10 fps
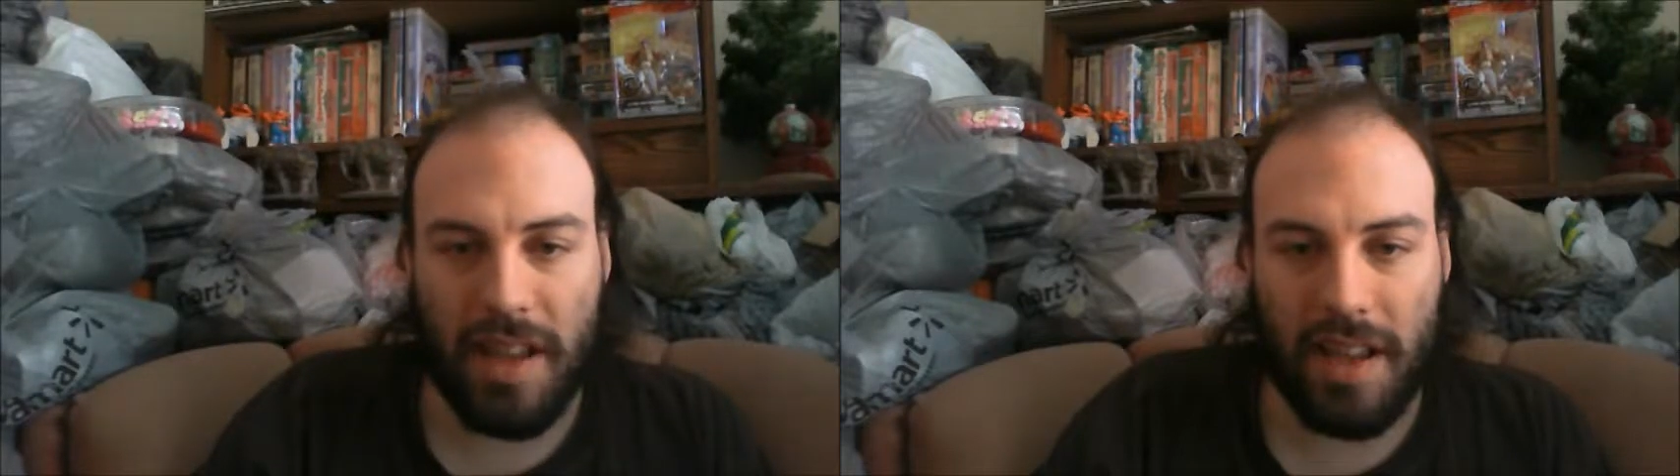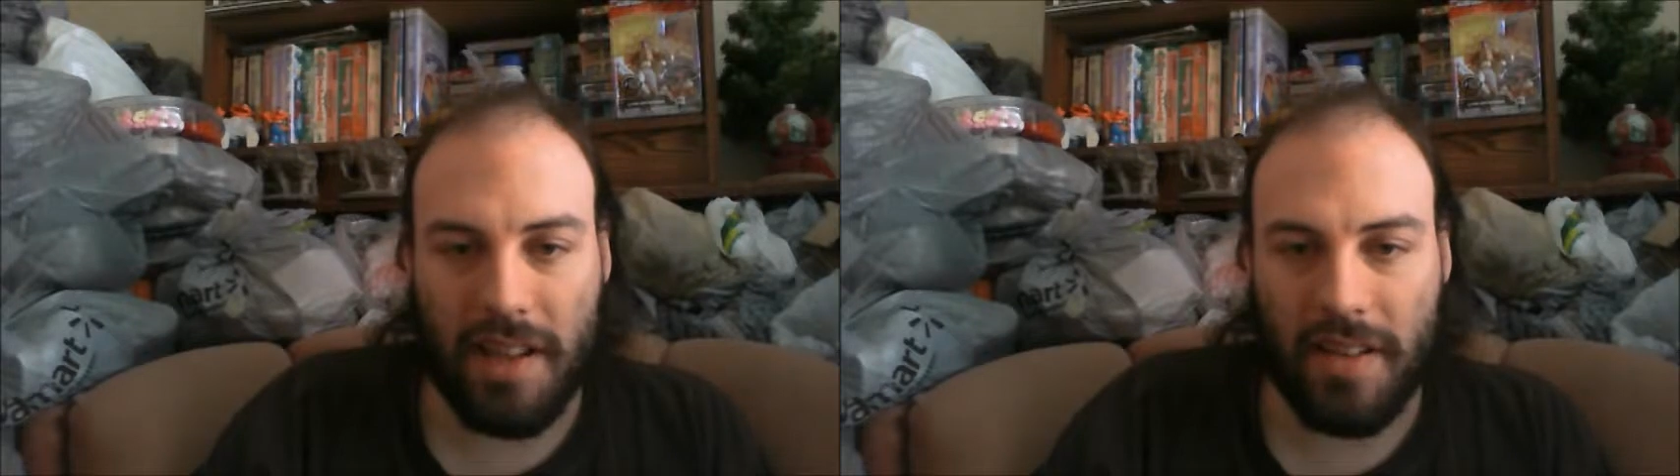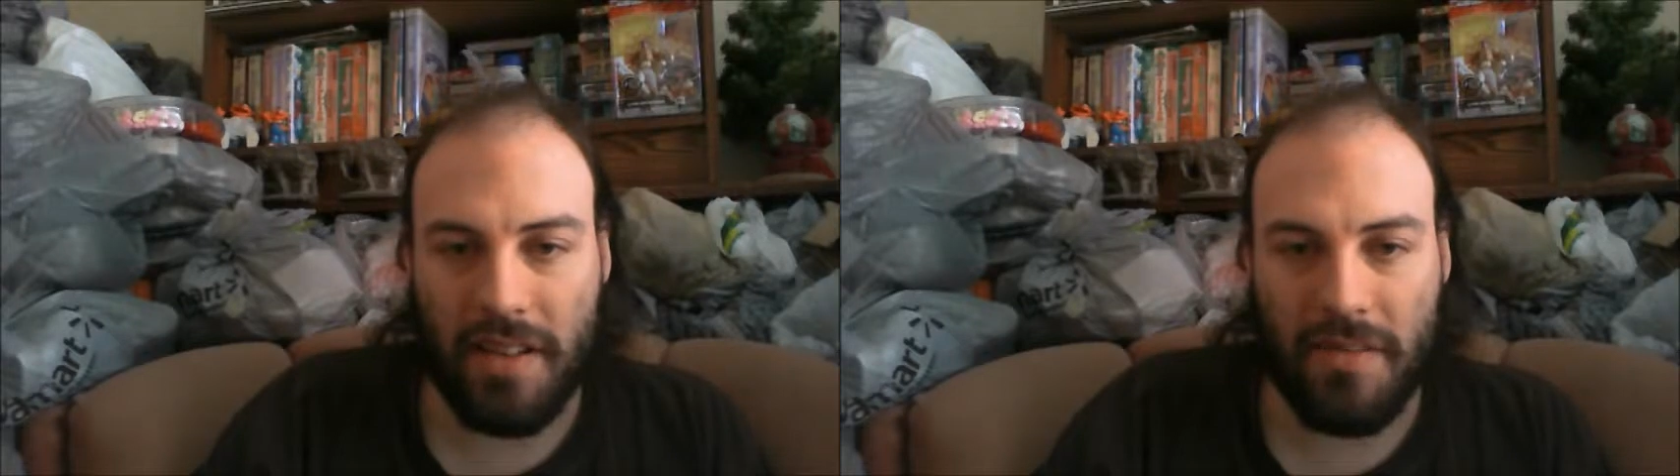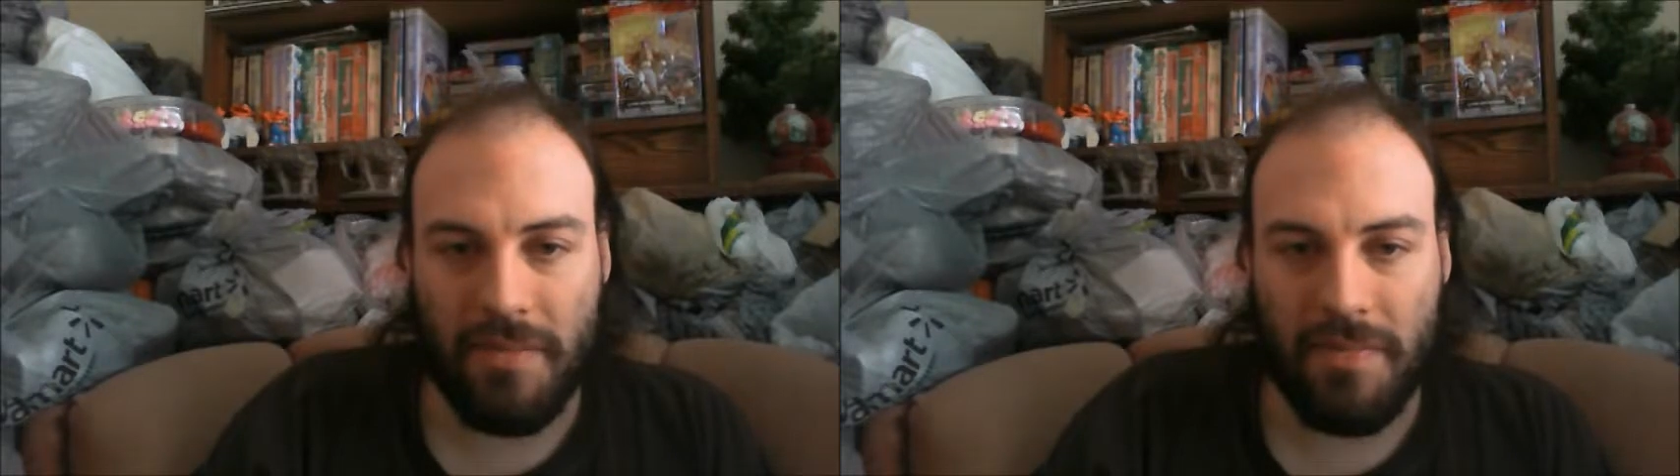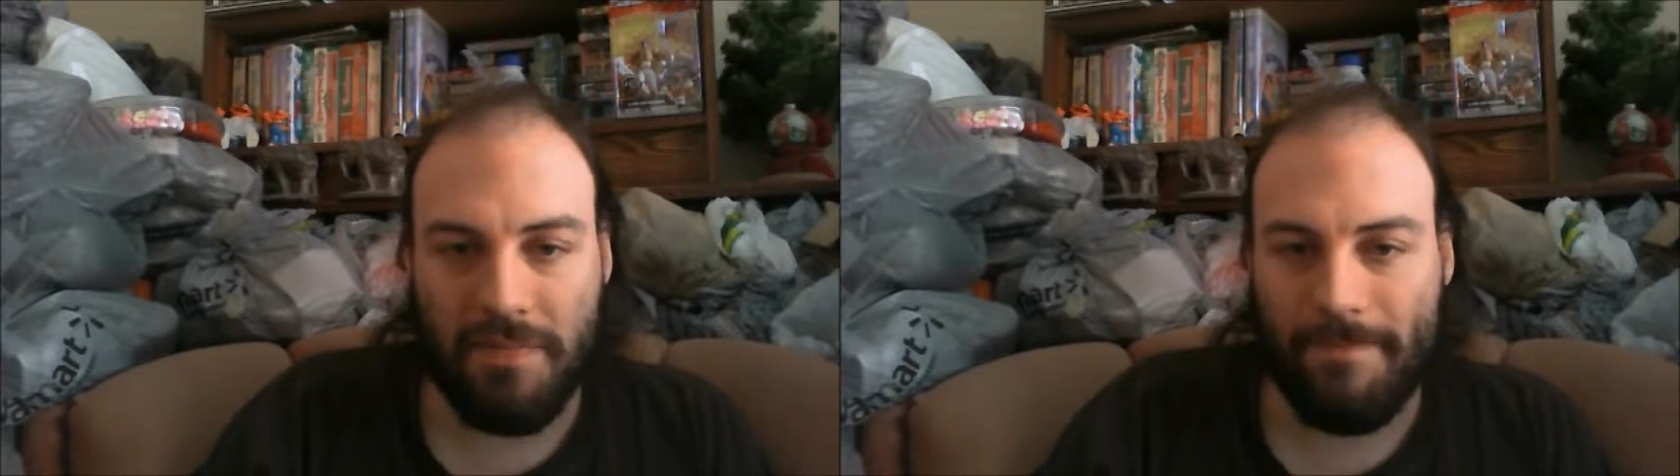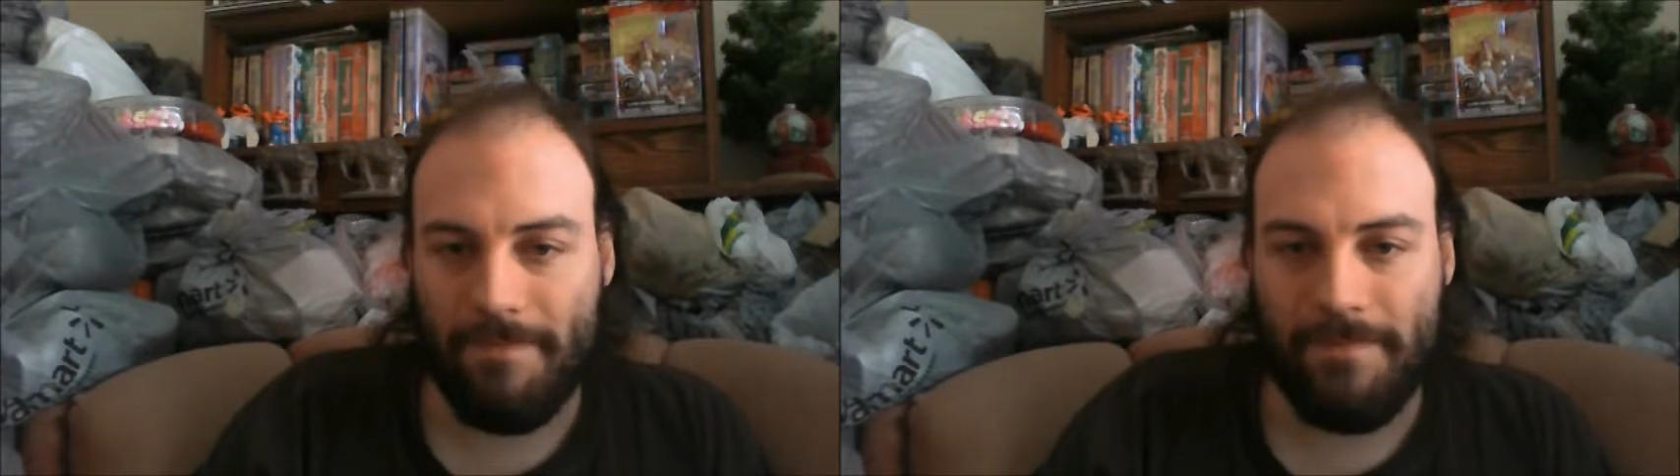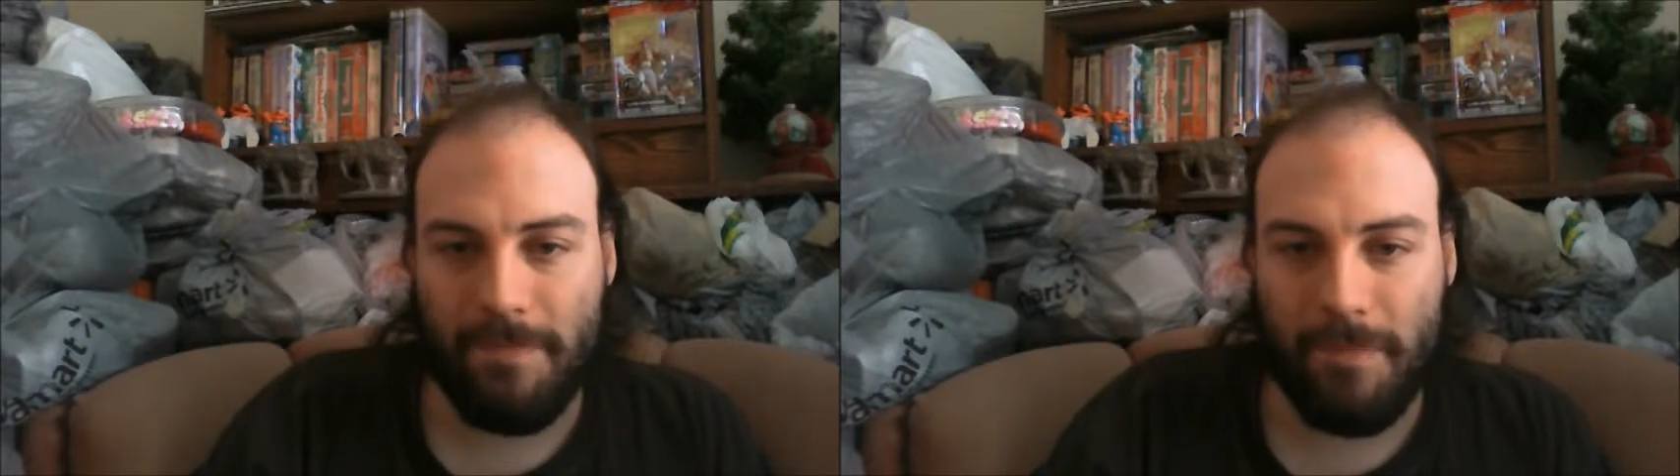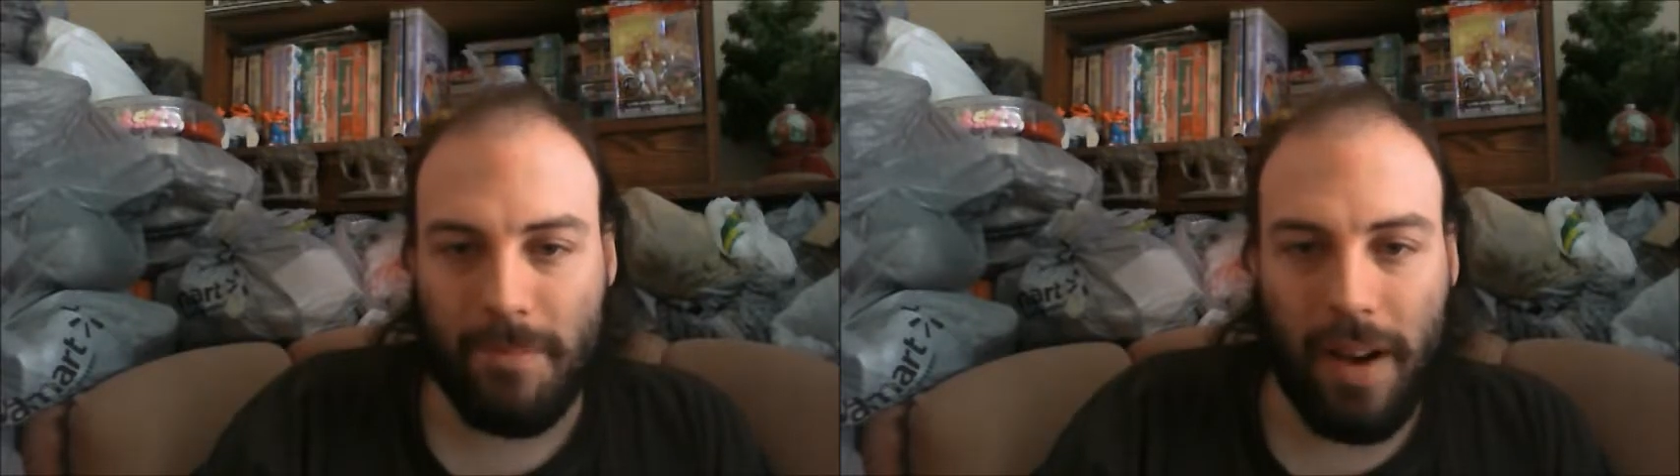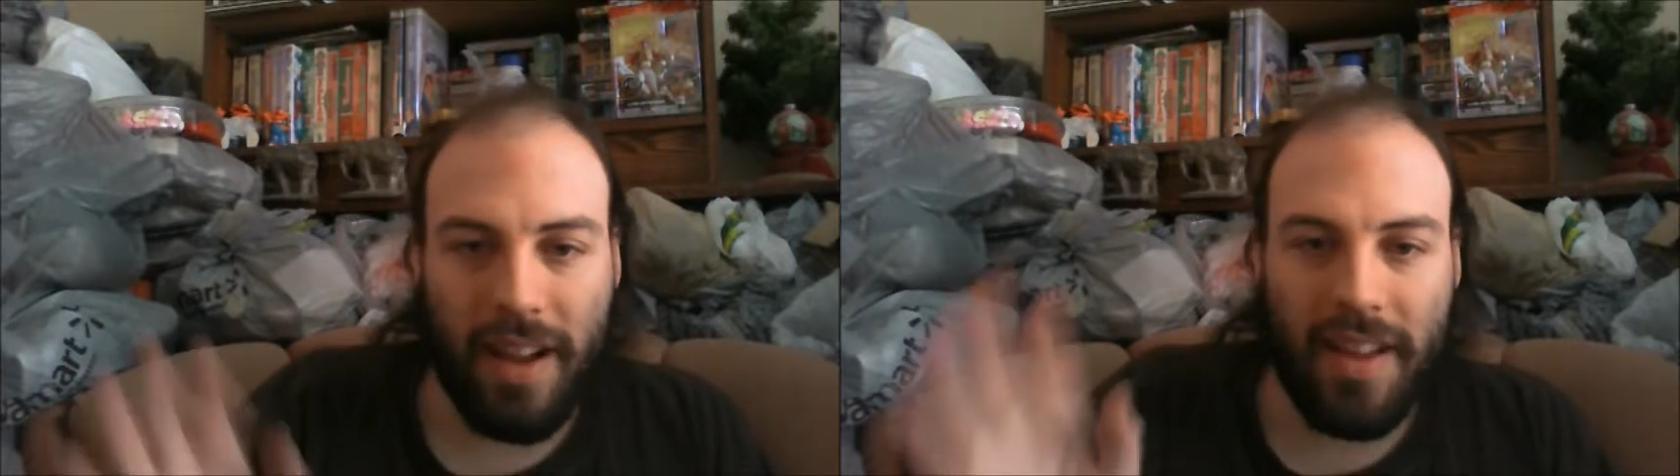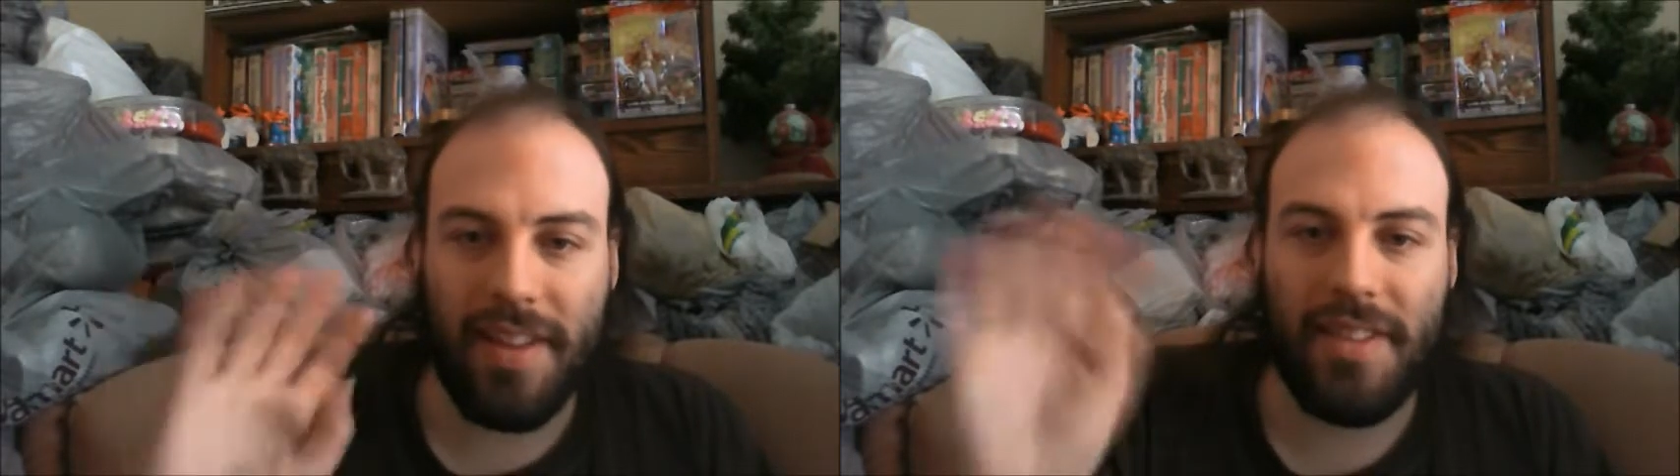and bye.